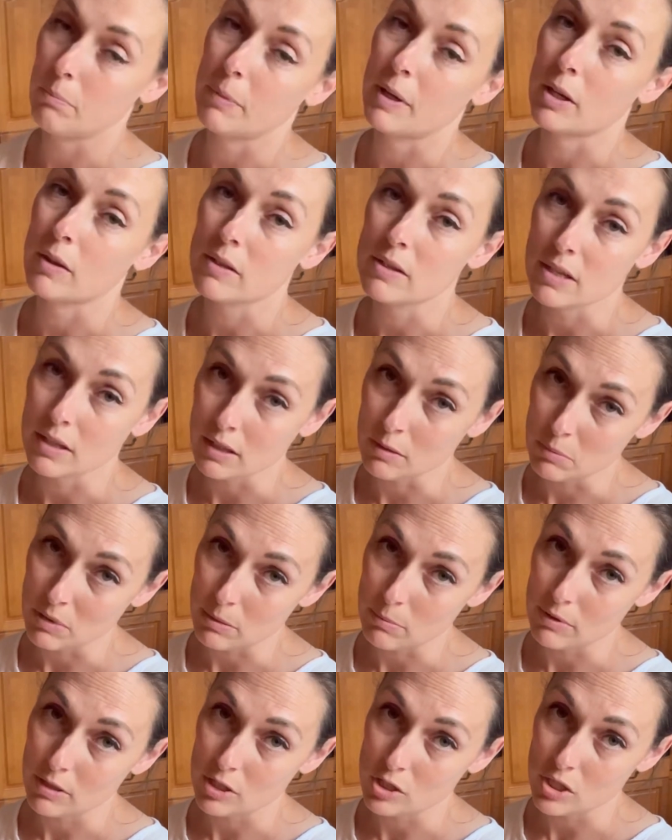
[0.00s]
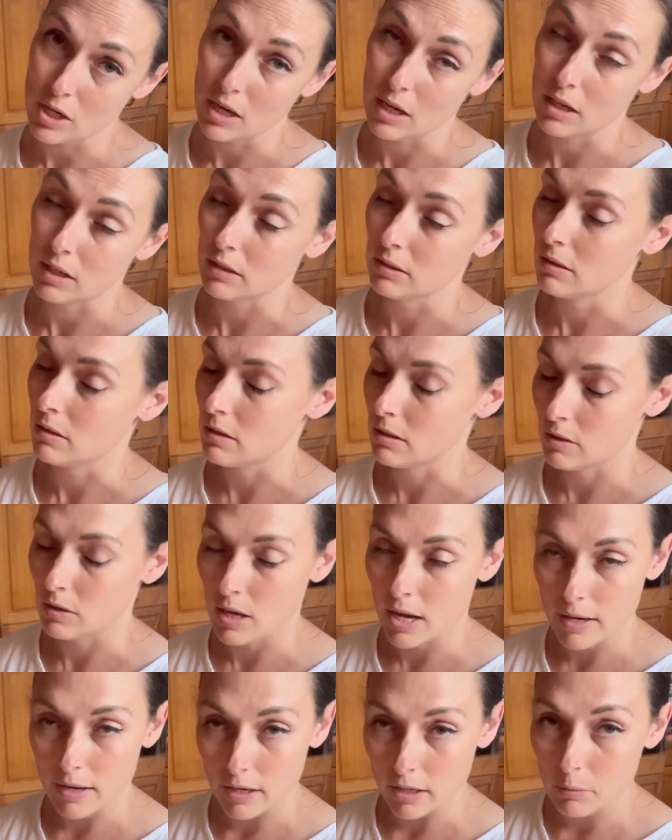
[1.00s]
better than taking PB&J.
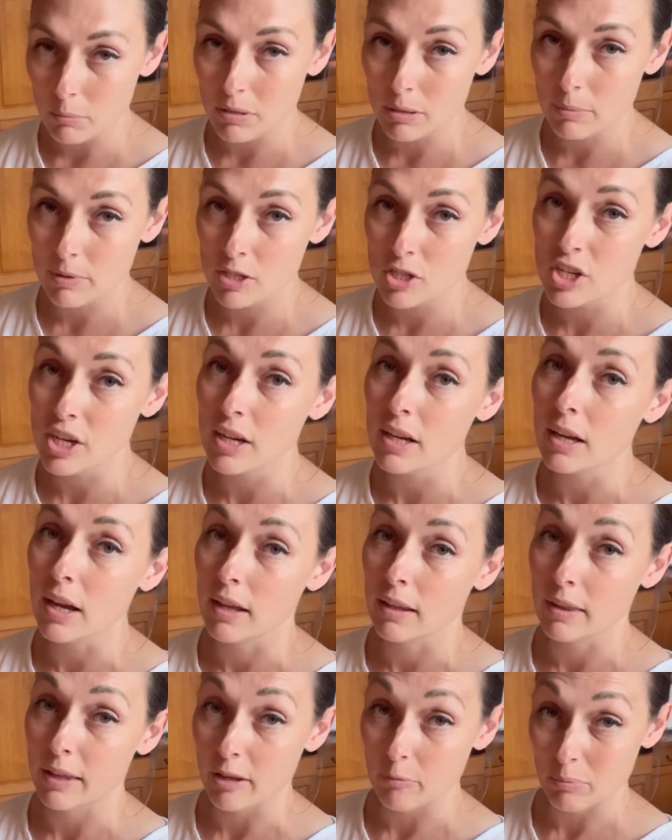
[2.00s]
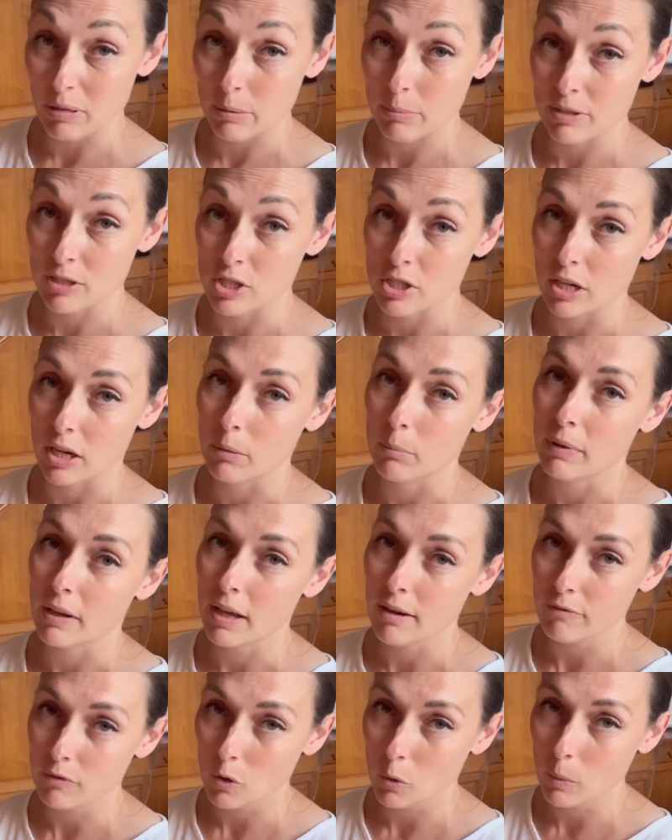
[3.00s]
Not liking PB&J, I love PB&J, but
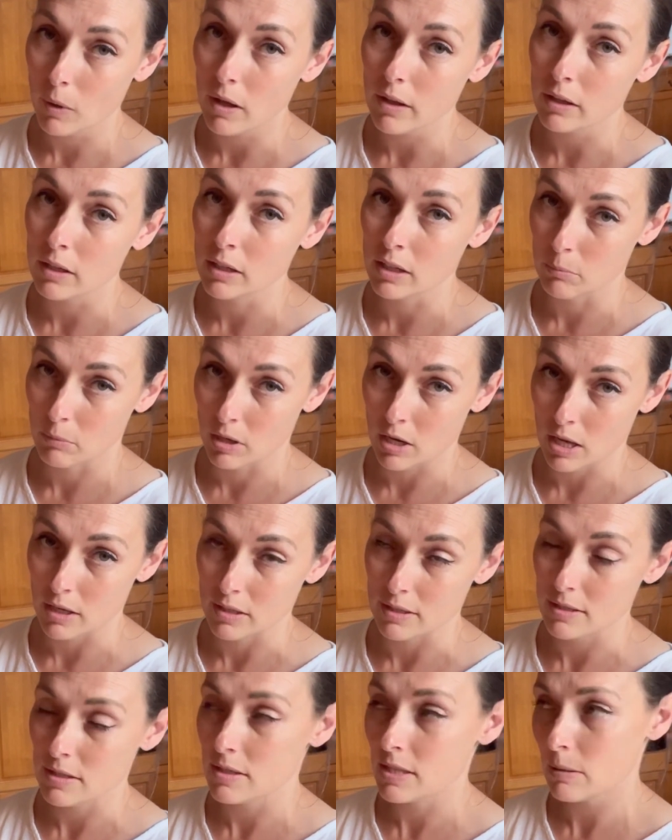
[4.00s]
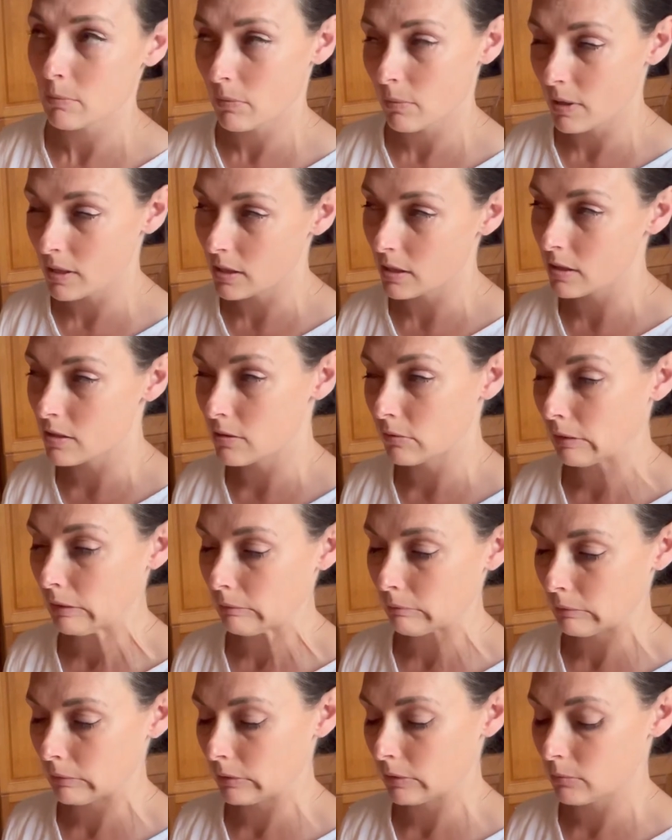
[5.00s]
after a while it can get monotonous and some of my kids are like,
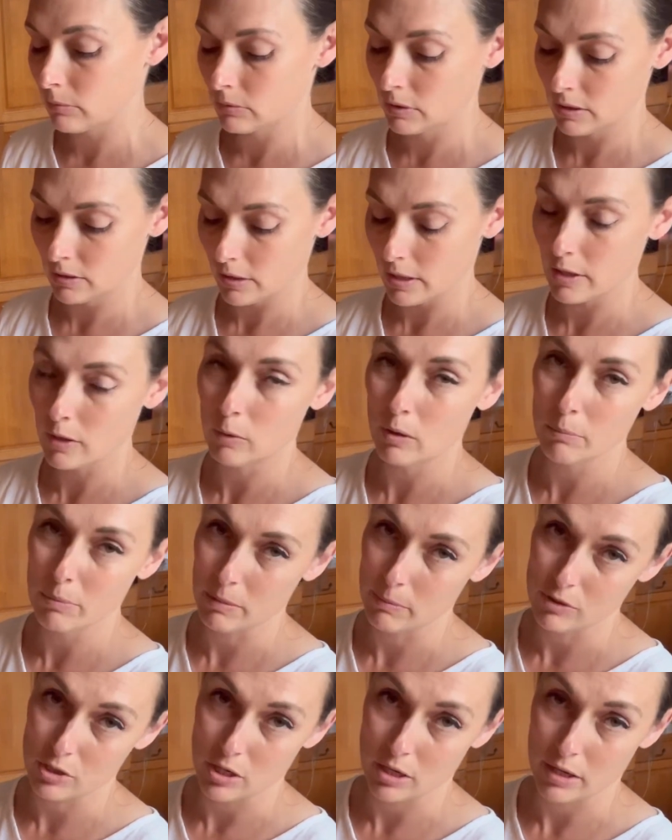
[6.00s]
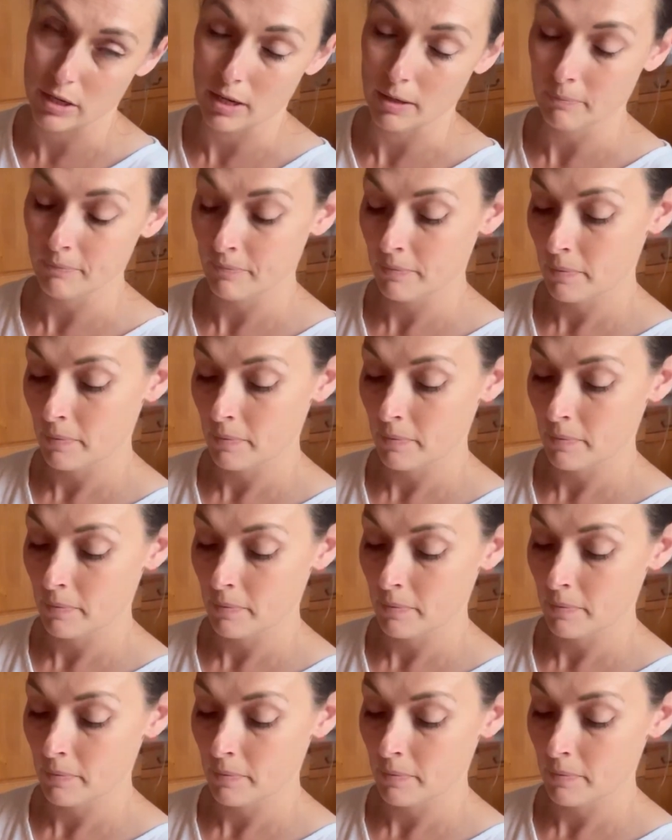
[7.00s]
I don't want PB&J today.